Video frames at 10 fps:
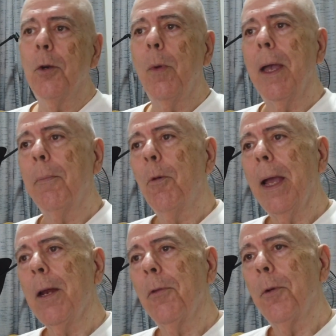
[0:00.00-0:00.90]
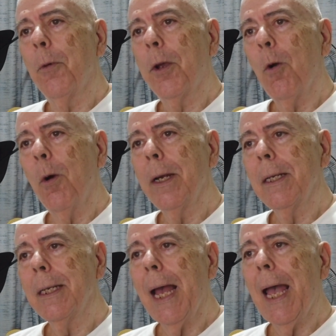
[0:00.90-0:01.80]
Should we upgrade on the
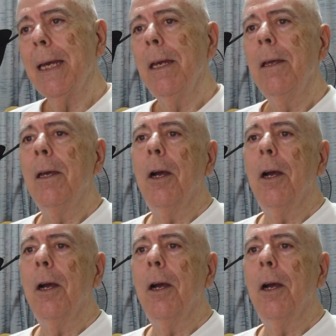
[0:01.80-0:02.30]
recording side